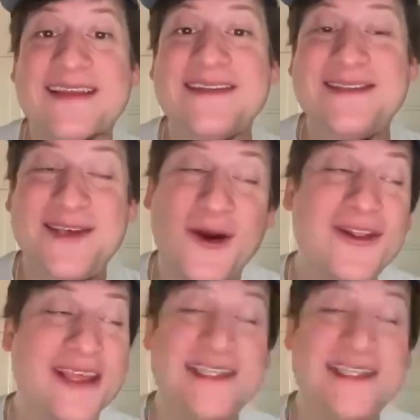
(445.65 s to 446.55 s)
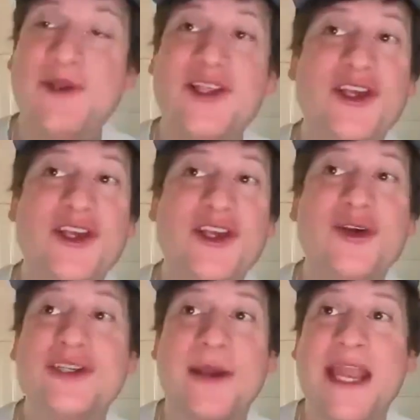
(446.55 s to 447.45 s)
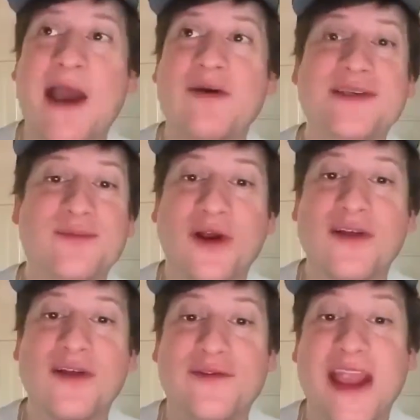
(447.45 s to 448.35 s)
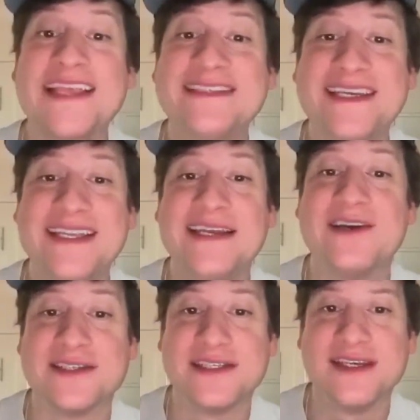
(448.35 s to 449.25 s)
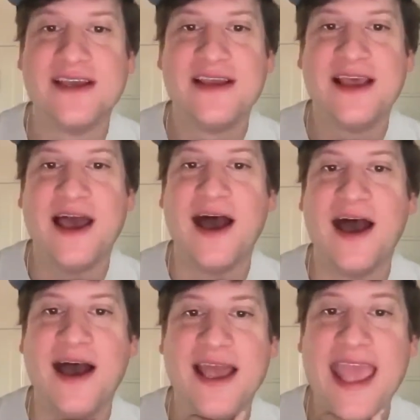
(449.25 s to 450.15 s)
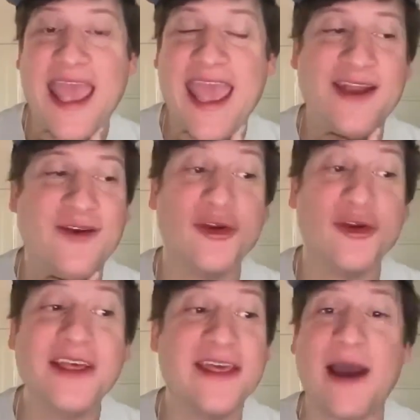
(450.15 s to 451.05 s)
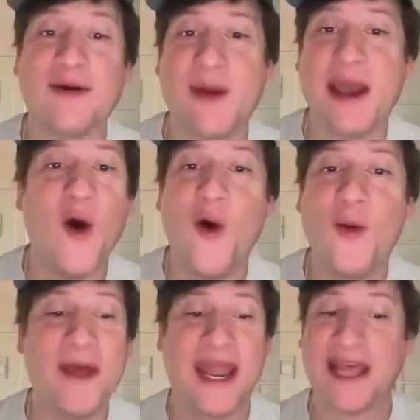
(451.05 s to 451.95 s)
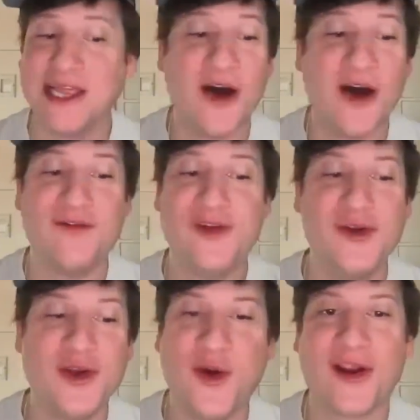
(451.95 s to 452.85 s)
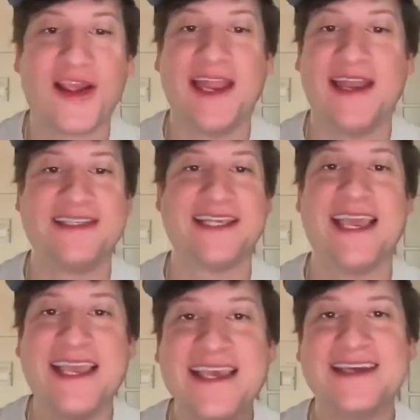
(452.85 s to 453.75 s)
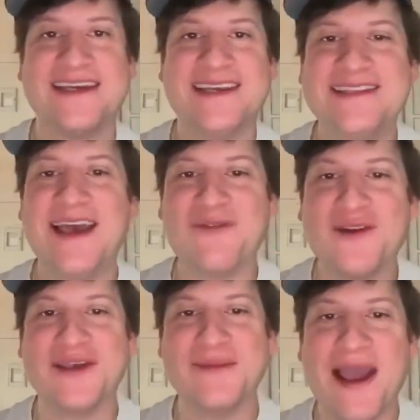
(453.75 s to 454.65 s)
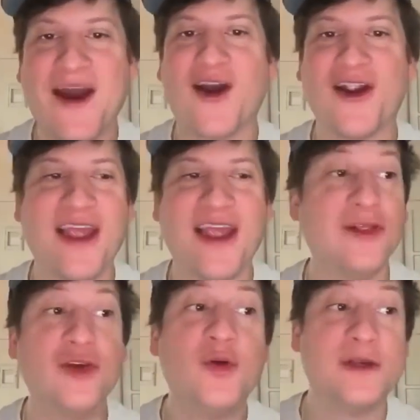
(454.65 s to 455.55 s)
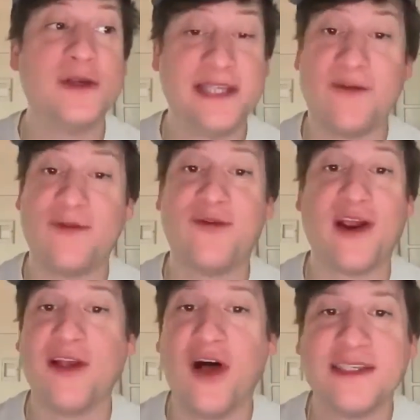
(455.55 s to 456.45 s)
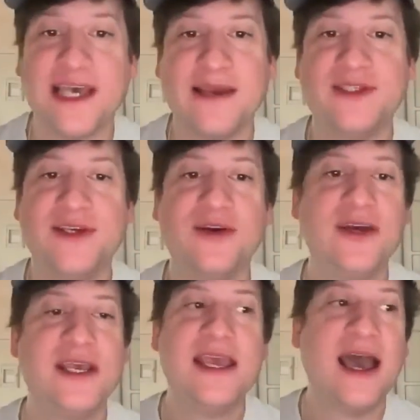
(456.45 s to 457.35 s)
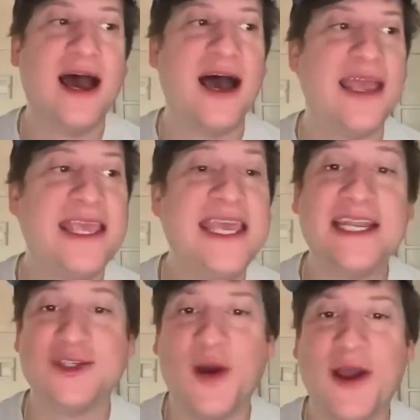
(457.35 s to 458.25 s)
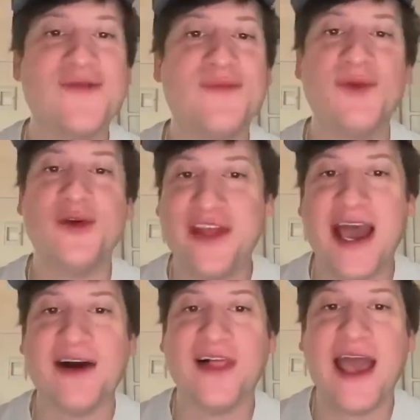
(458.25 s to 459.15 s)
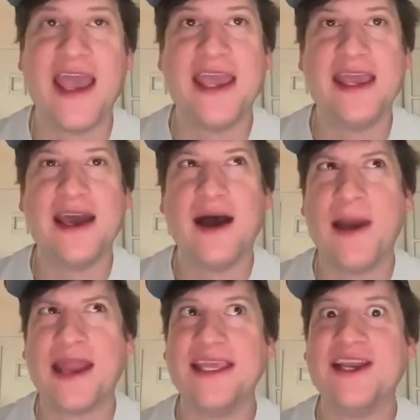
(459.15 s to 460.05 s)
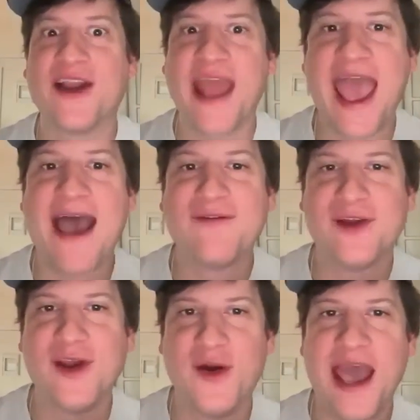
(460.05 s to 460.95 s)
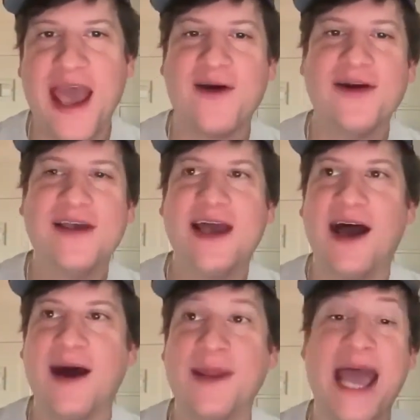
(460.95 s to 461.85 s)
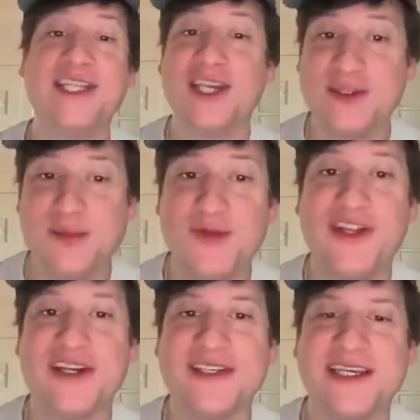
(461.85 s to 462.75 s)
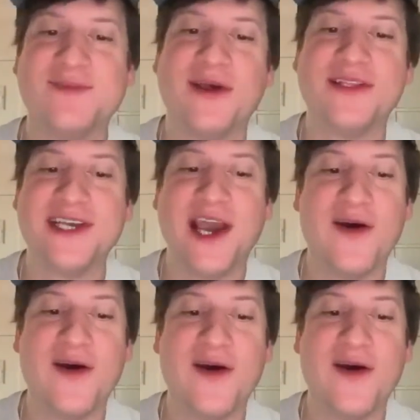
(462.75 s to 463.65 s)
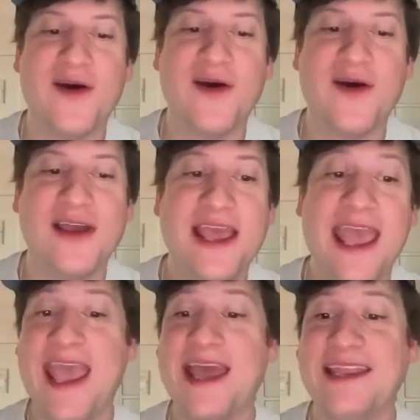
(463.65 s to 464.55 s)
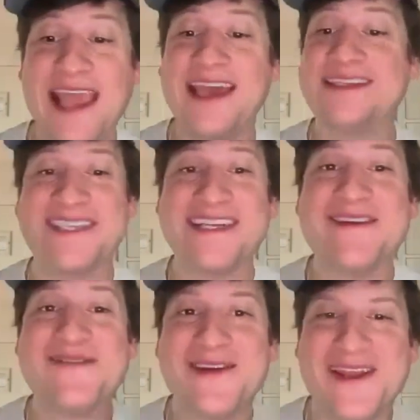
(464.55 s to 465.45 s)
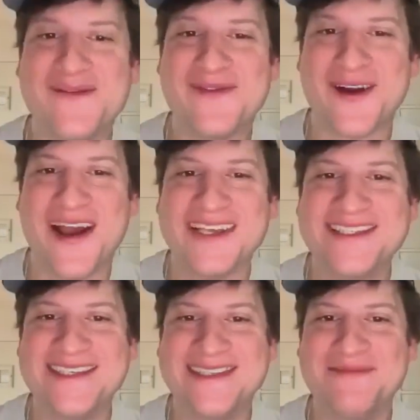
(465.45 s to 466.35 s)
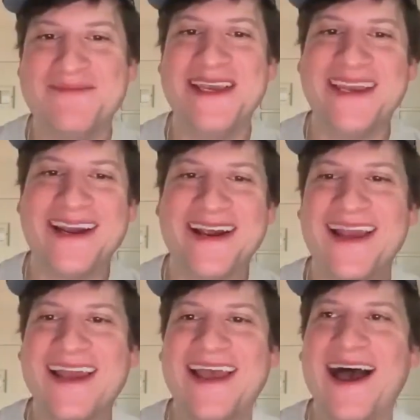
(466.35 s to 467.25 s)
Totally, it's been huge. I mean, I was in Brooklyn for 18 years, uh, and really that was my home, and I love New York, and it's like definitely my heart. And Luke was there for a very long time too. Uh, he and his wife moved to LA about a year and a half ago now, um, and I just moved here six months ago. And yeah, it's very significant for us to be here,